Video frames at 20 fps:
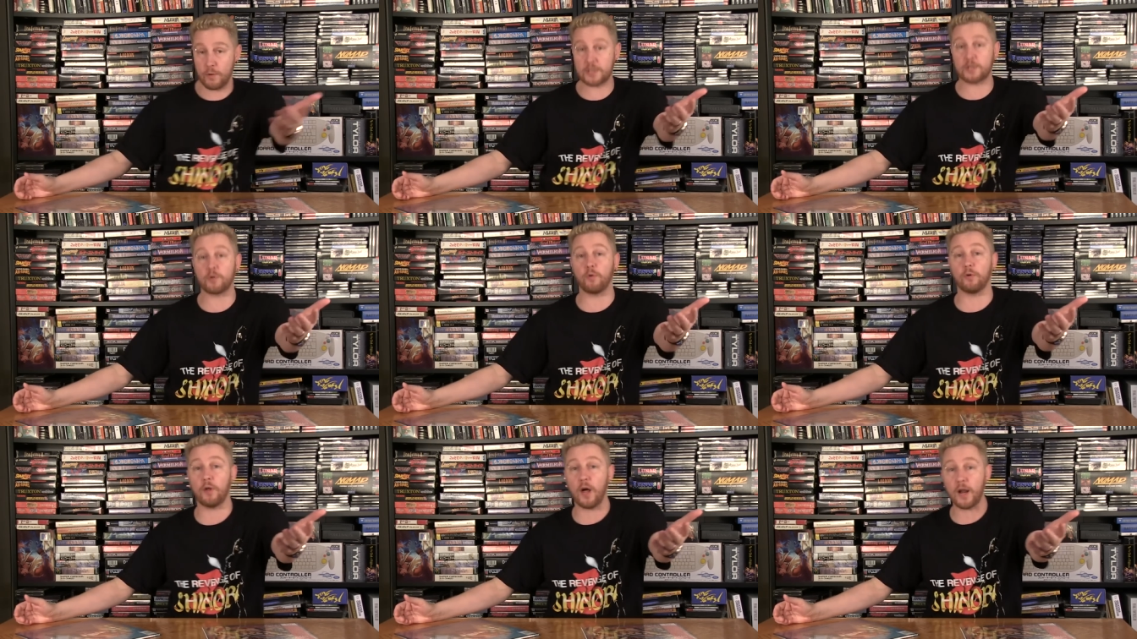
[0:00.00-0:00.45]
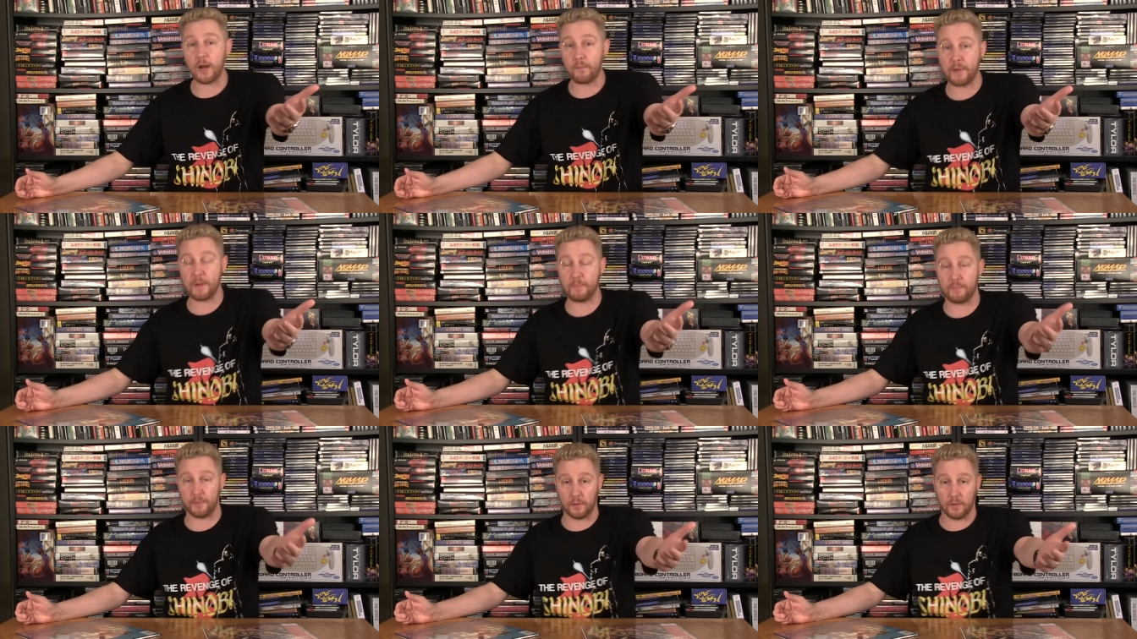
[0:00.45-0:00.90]
which to a lot of
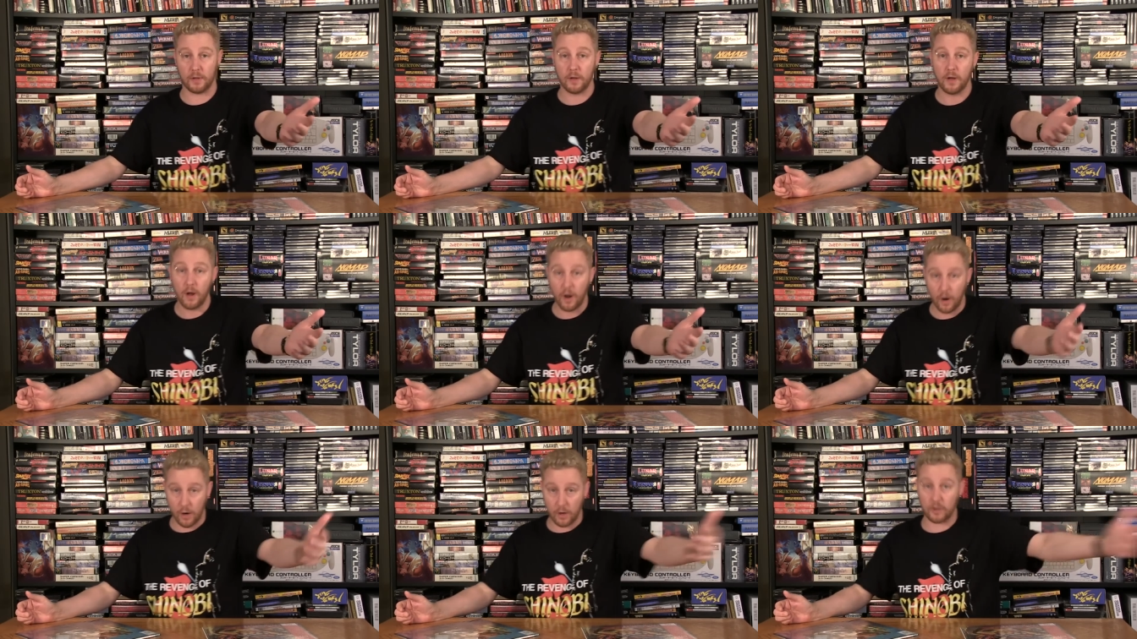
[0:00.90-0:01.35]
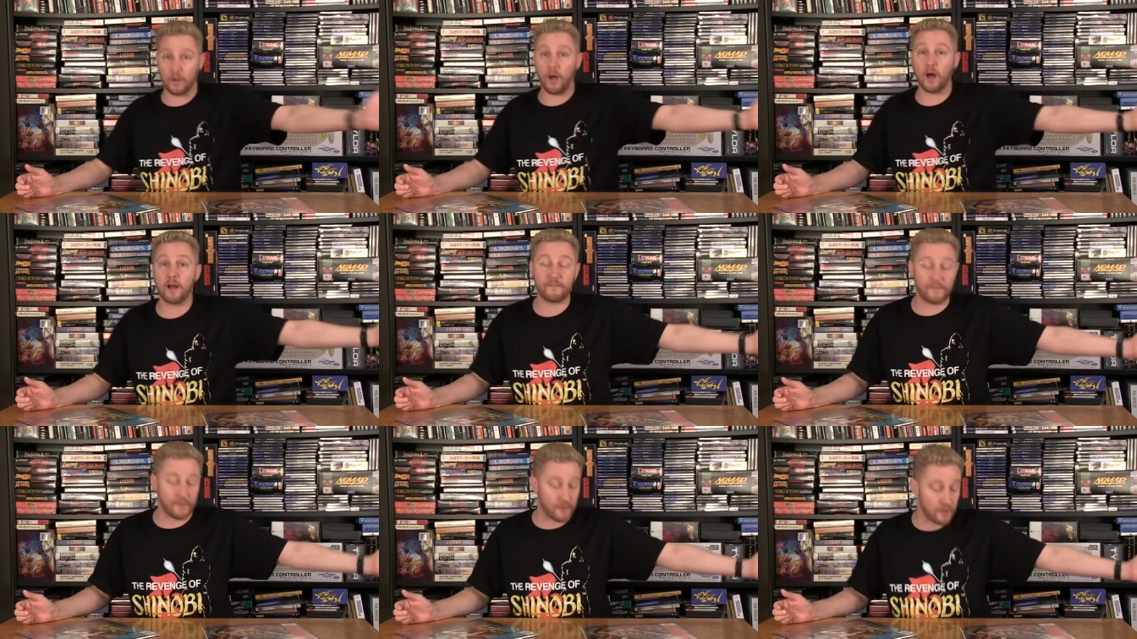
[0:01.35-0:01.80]
people are
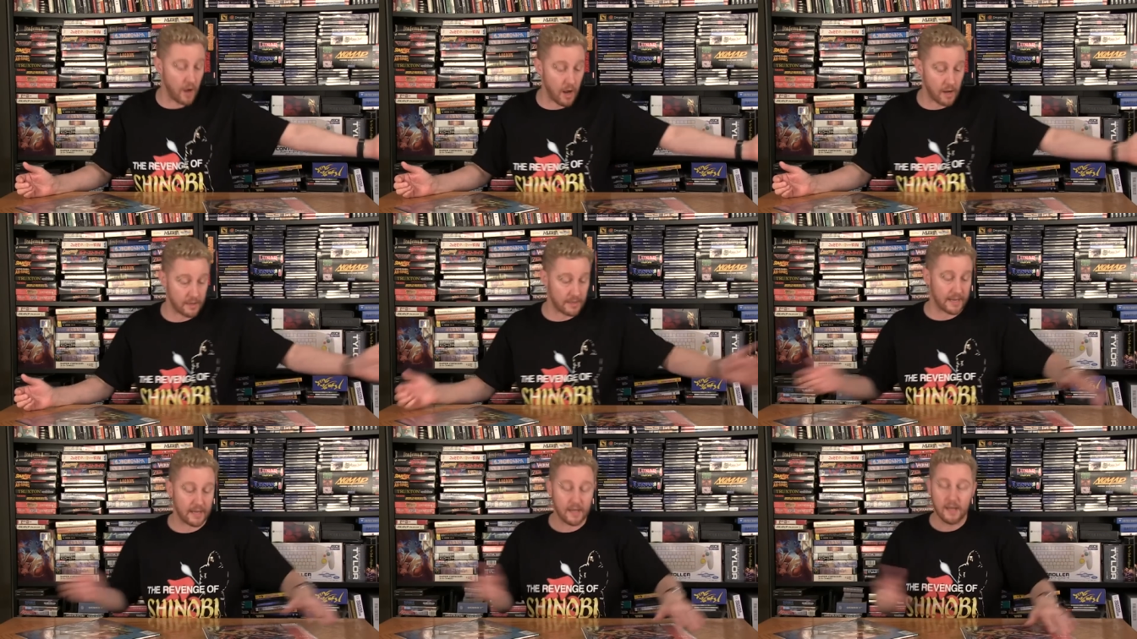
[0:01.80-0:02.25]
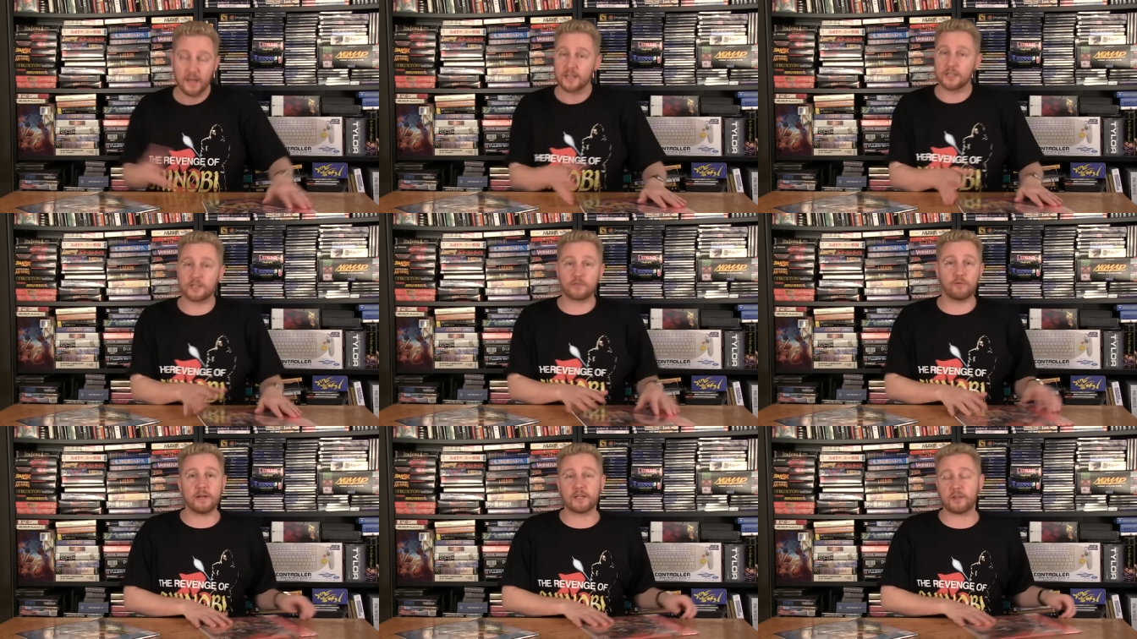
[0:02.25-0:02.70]
long forgotten, like
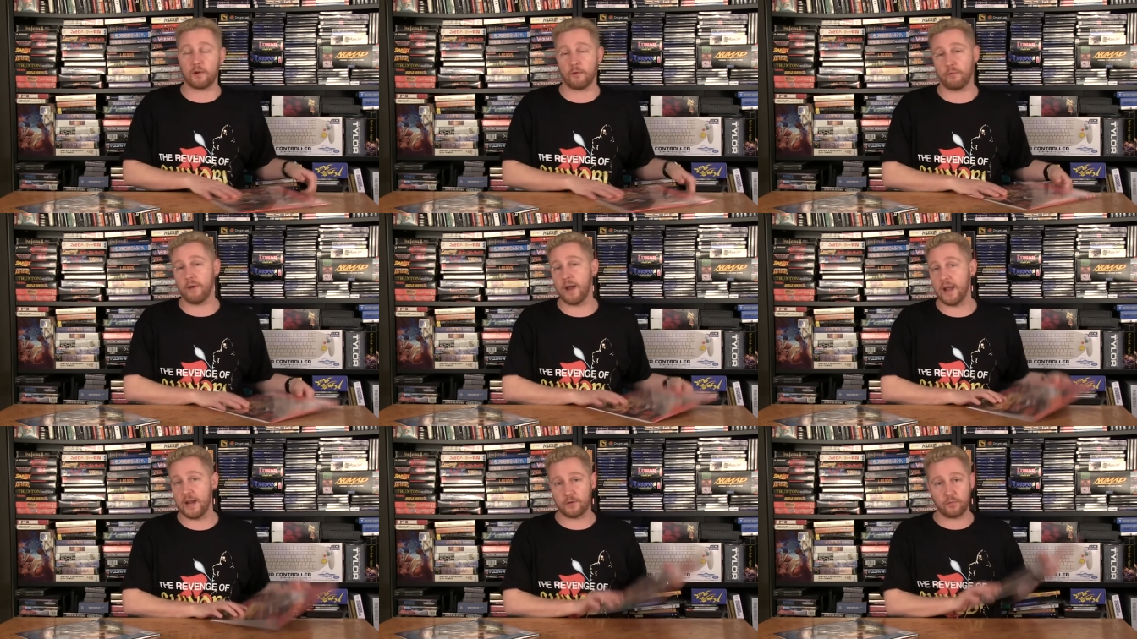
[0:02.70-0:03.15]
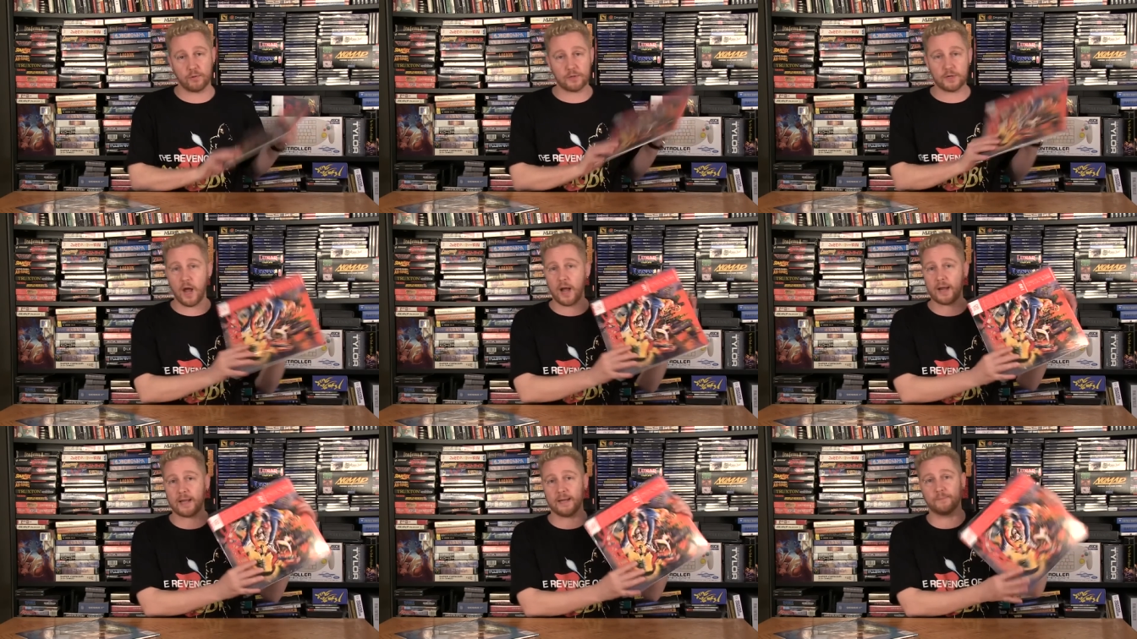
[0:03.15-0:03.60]
Streets of Rage, we're
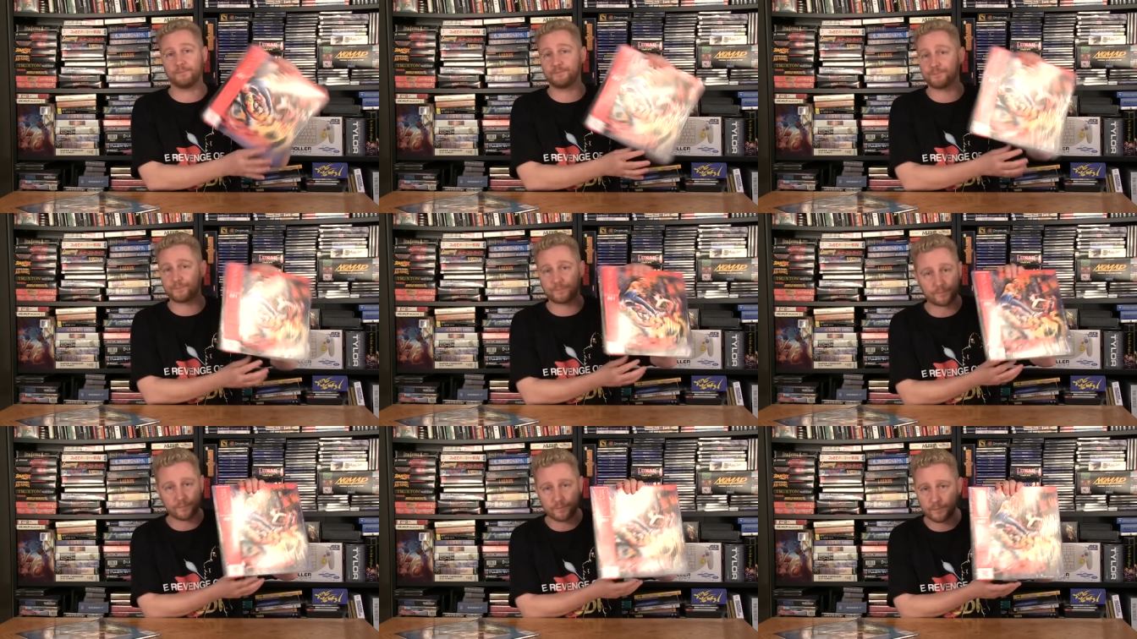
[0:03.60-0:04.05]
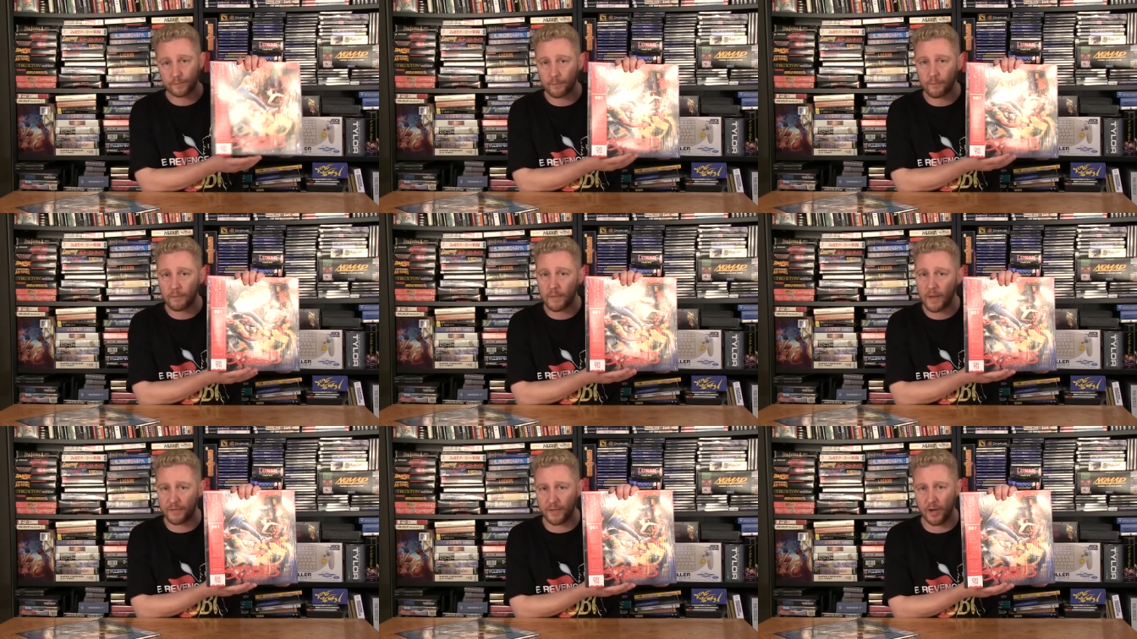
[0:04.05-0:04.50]
talking
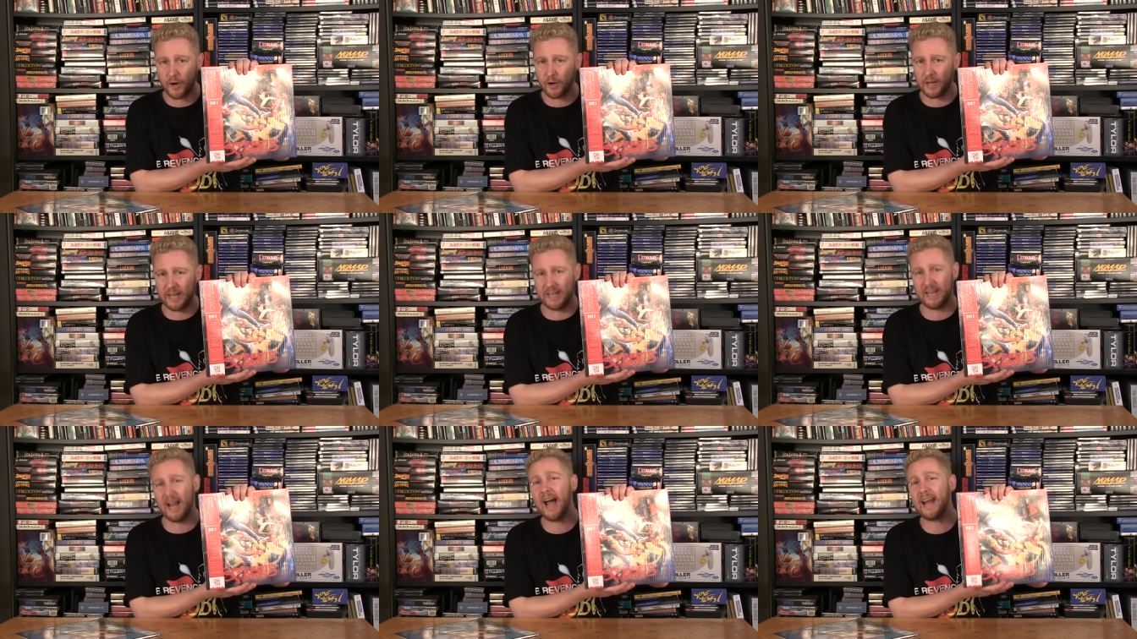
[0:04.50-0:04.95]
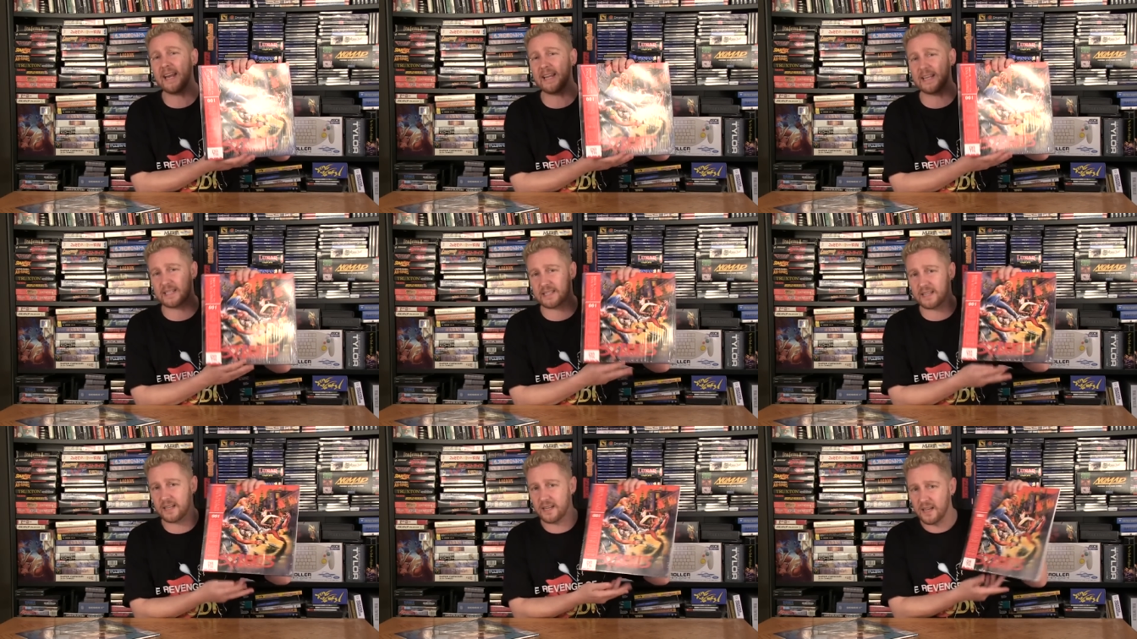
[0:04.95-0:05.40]
the early
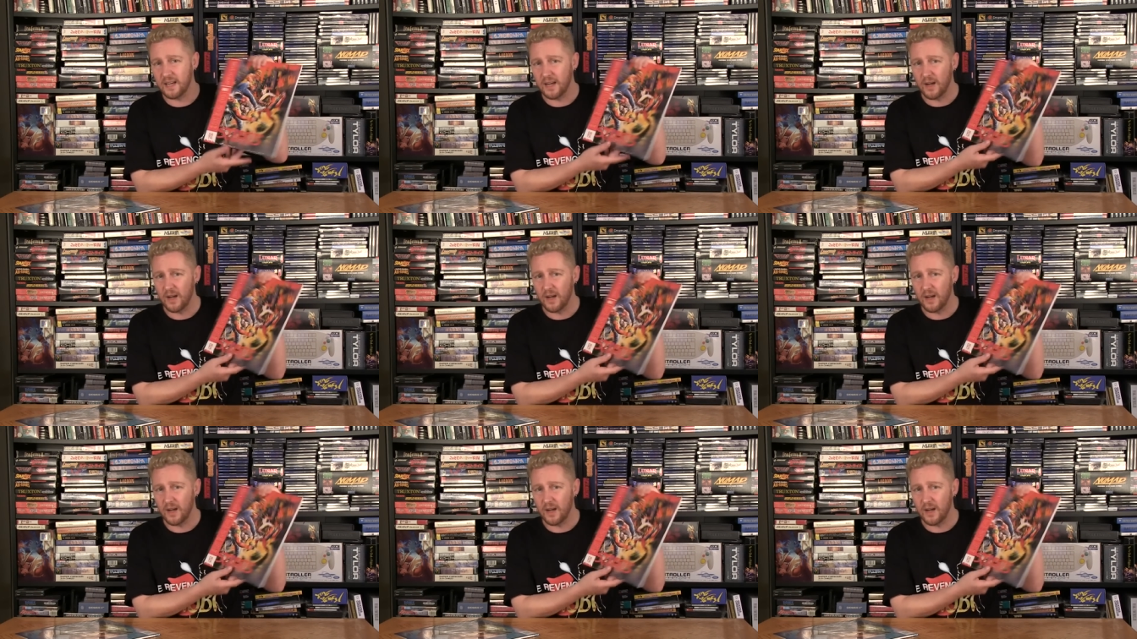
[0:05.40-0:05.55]
90s,